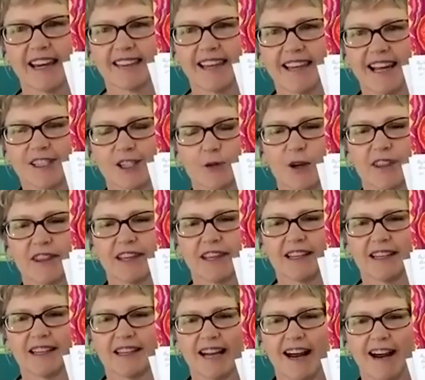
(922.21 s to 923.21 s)
That's one thing
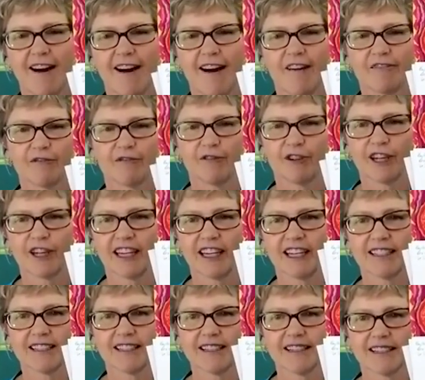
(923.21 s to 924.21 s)
that I often forget
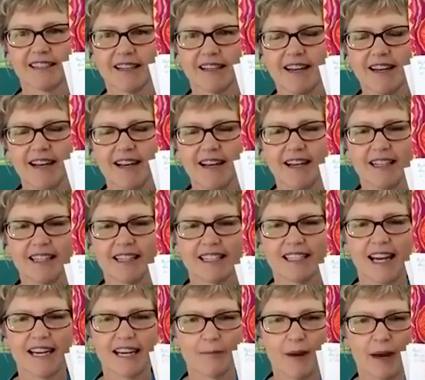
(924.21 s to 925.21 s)
is uh,
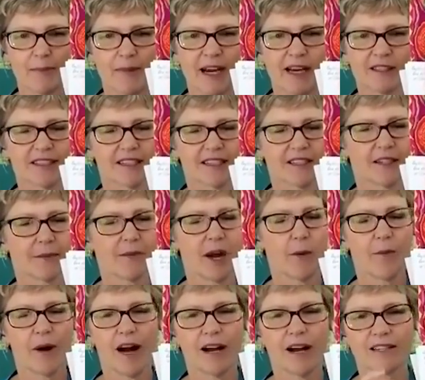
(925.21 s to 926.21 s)
taking my mail to the
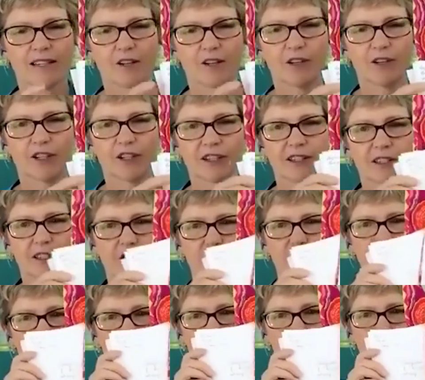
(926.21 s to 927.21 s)
mailbox. So there's a little
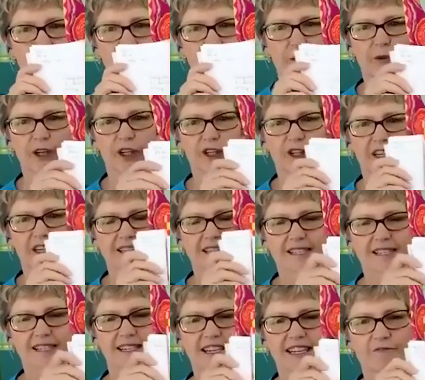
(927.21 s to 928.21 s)
strap there where you can
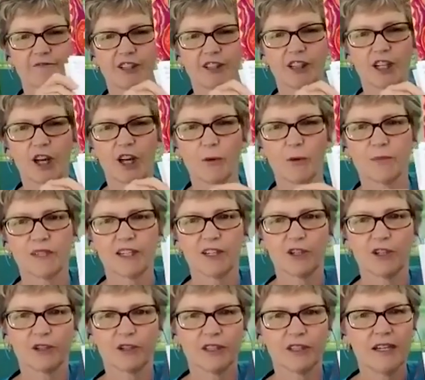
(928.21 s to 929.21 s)
stick envelopes and
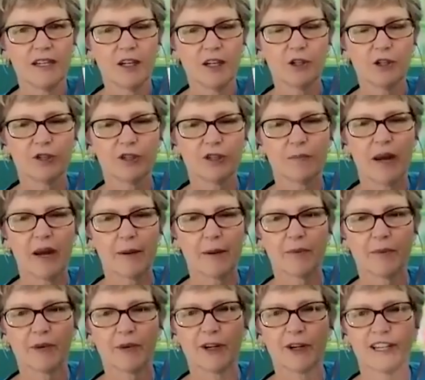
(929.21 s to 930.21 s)
your
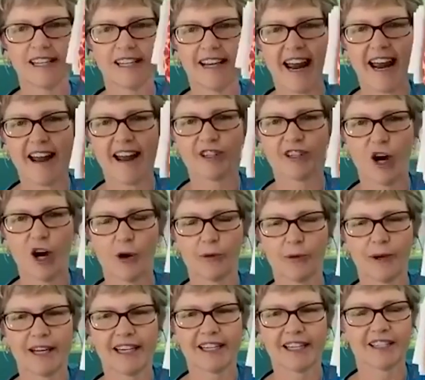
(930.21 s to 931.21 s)
newspaper and have it all
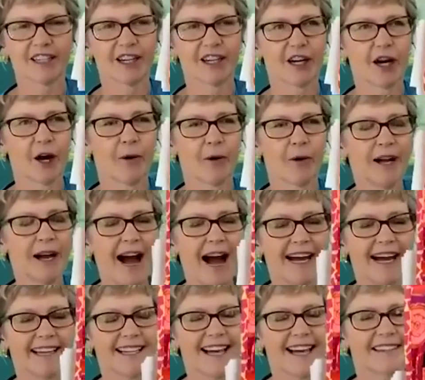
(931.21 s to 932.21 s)
ready to go.
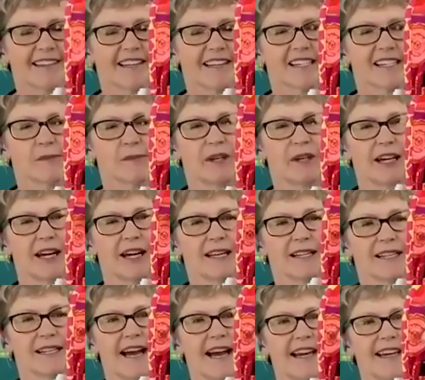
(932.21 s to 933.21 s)
I like this because
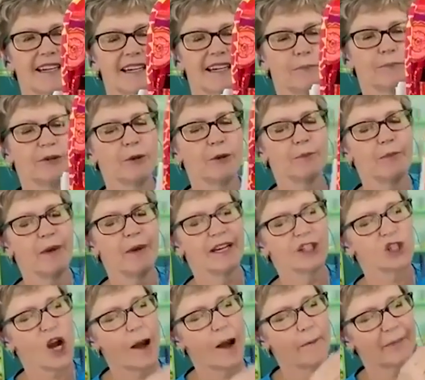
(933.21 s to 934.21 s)
I can put my
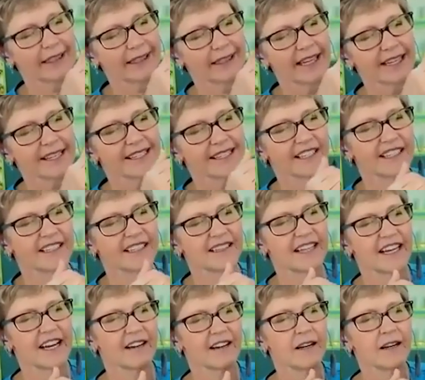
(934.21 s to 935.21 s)
shopping list in
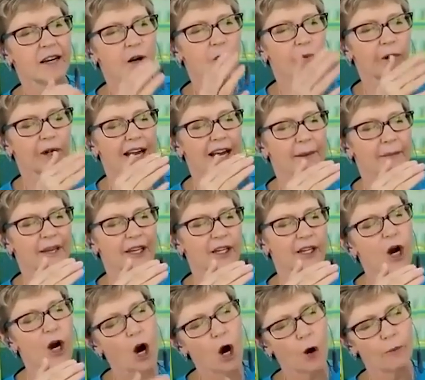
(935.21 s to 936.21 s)
there when I'm at
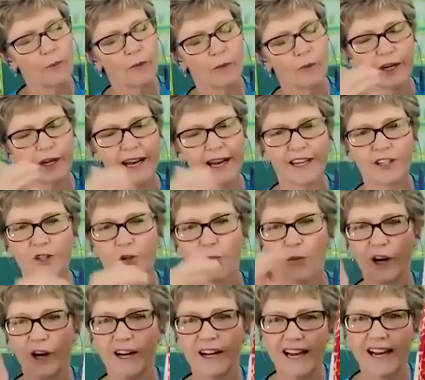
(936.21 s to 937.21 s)
home. When I get to
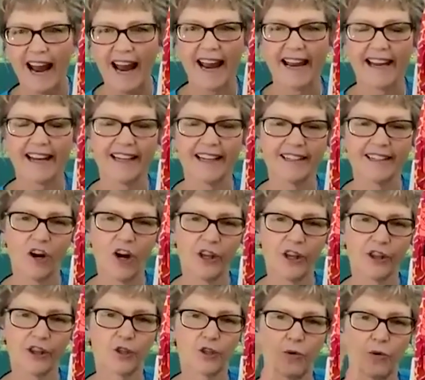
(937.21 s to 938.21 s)
work and I hang it on
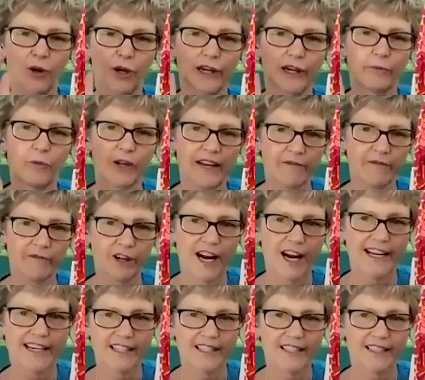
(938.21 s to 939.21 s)
the door and whatever I
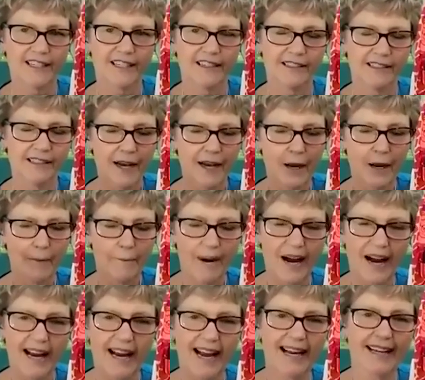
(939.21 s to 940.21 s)
need to
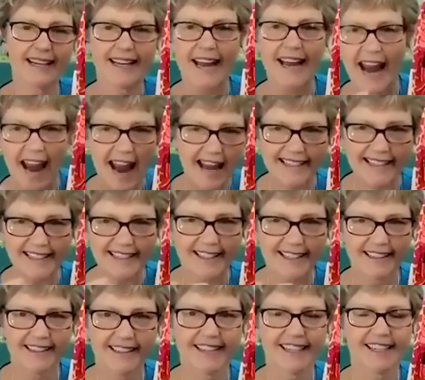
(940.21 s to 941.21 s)
buy, I can add to
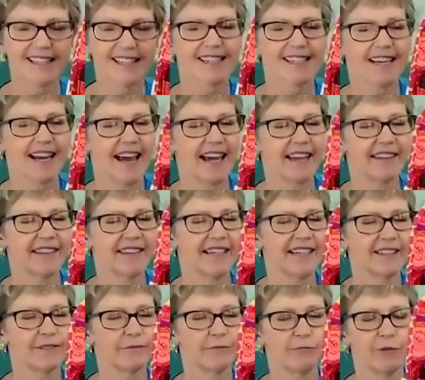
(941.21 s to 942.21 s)
the list. And
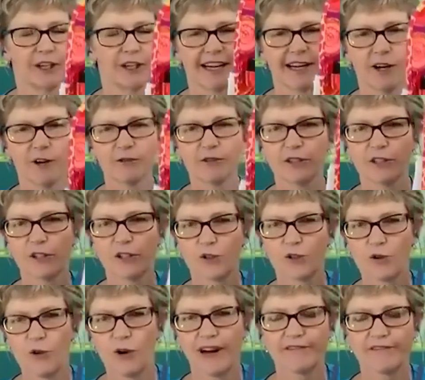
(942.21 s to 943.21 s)
then when I go to the
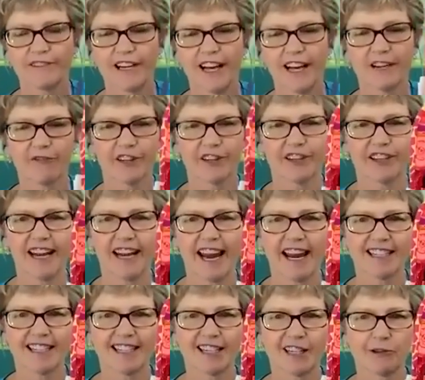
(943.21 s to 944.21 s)
store, I've got everything
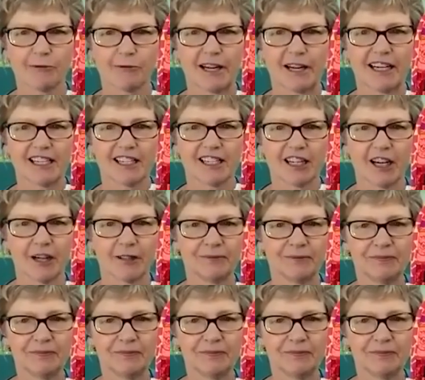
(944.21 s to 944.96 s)
handy and ready to go.